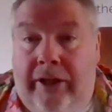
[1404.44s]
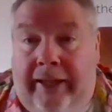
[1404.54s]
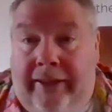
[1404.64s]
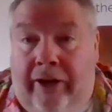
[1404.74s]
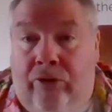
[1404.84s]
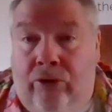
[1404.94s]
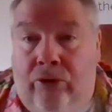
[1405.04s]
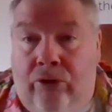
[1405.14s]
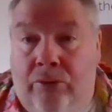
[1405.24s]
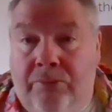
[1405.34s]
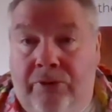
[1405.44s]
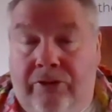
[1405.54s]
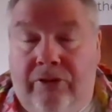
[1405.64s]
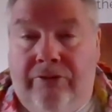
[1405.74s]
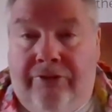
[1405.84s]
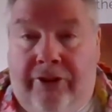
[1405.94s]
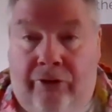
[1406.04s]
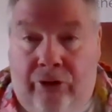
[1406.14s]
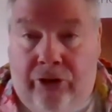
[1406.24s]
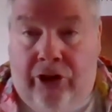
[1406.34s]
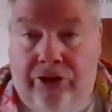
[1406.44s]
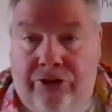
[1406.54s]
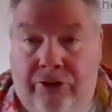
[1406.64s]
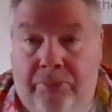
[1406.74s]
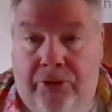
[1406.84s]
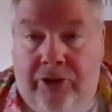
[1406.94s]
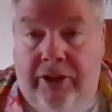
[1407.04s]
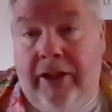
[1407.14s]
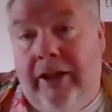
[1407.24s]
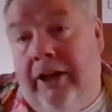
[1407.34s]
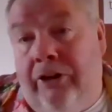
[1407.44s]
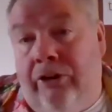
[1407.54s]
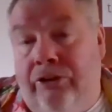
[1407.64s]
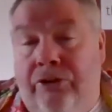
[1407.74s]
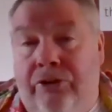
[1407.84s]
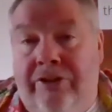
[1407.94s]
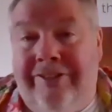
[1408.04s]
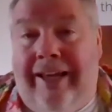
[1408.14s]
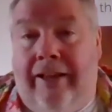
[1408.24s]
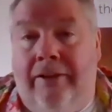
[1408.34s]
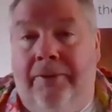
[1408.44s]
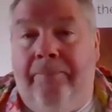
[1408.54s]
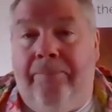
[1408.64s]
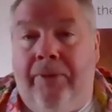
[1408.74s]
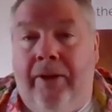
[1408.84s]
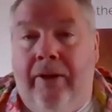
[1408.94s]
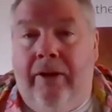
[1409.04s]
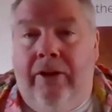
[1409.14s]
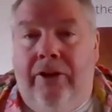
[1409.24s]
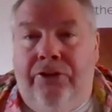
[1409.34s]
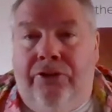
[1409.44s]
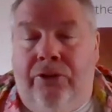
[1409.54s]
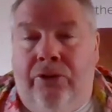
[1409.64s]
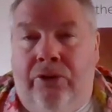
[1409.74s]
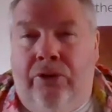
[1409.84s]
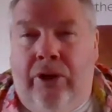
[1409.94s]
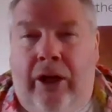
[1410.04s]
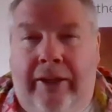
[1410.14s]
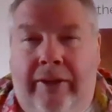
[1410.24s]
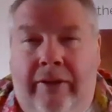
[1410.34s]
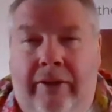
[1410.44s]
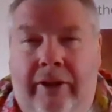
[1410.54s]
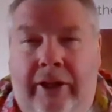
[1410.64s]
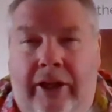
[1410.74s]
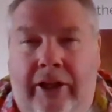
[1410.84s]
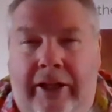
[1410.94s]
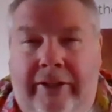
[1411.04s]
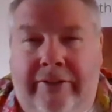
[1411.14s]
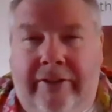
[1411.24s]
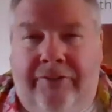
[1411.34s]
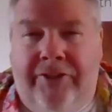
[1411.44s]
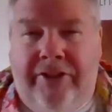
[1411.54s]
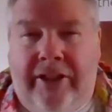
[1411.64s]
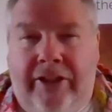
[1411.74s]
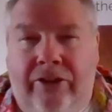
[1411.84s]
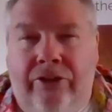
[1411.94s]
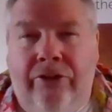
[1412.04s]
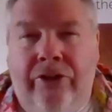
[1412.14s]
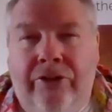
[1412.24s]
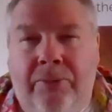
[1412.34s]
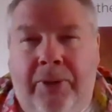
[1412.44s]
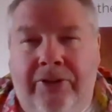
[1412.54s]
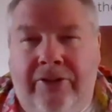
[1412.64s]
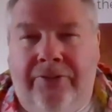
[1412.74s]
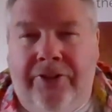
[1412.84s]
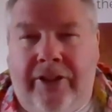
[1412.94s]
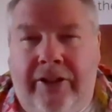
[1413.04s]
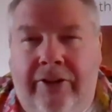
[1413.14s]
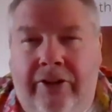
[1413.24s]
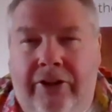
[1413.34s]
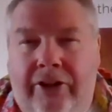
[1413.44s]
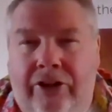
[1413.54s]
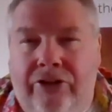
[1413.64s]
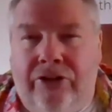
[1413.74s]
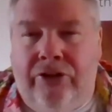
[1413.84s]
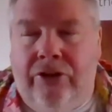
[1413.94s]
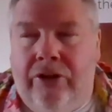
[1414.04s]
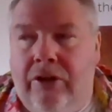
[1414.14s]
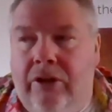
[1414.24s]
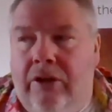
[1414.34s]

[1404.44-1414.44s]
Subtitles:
in their own homes for their own consumption and also to sell. So at the early 1700s, about 1730 or so,